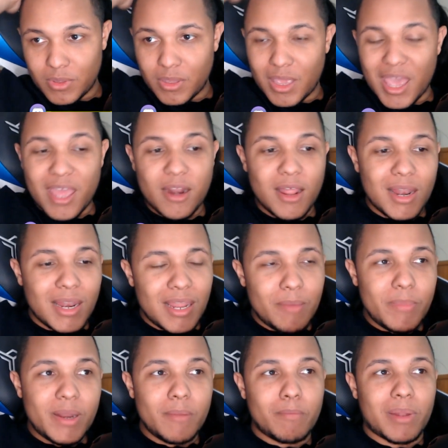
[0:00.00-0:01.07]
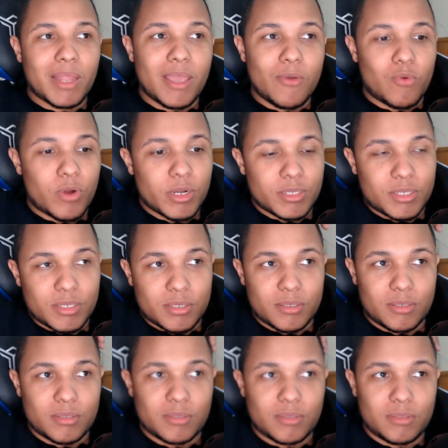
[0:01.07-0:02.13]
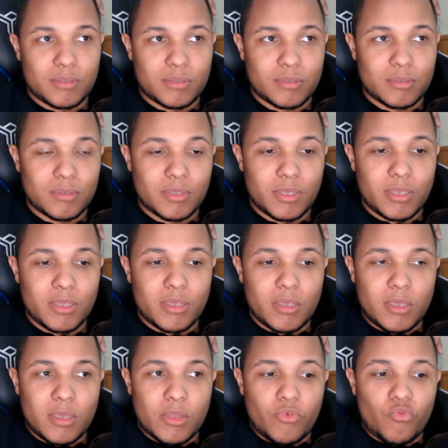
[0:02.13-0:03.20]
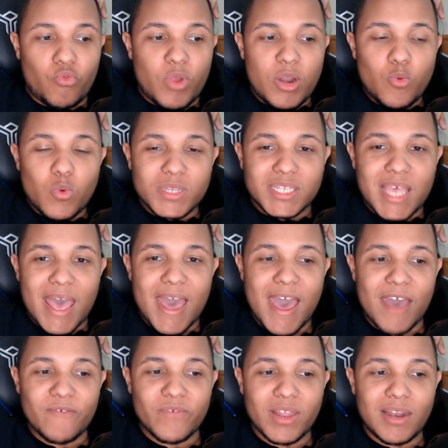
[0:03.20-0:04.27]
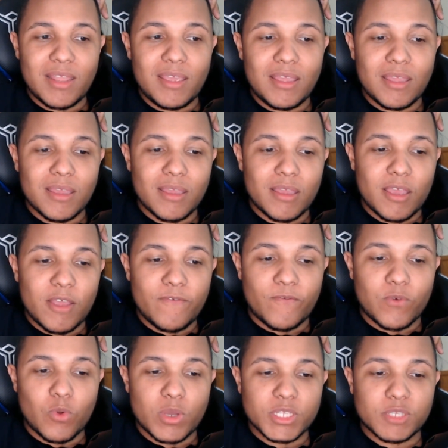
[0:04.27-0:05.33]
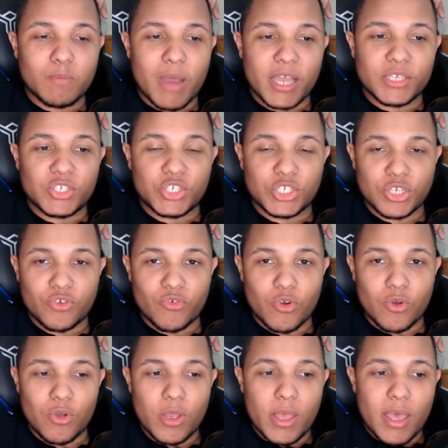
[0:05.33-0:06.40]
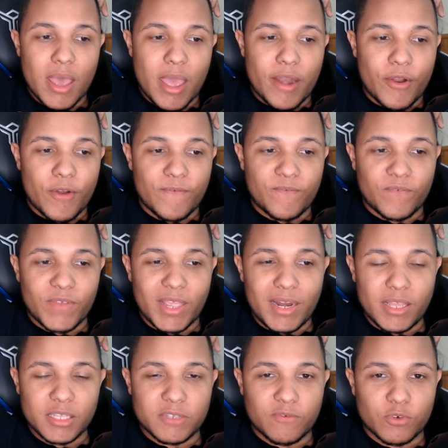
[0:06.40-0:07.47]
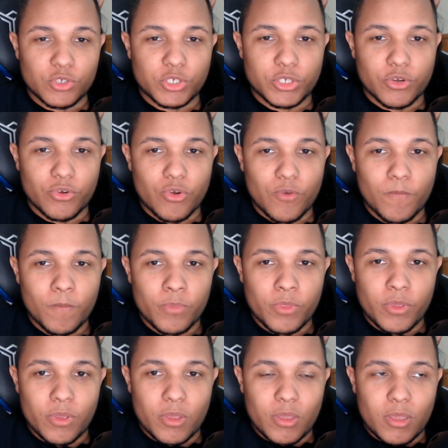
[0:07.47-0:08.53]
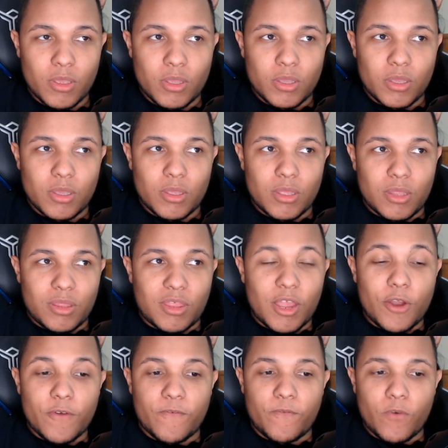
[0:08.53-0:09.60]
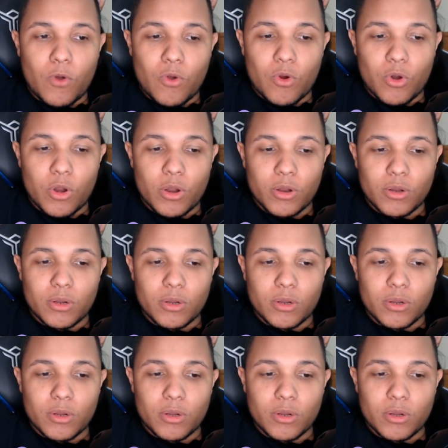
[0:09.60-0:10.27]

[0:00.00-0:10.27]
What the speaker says: in Unlimited Blade Works, Rin was heavily influenced by Shiro and her feelings for Shiro. Therefore,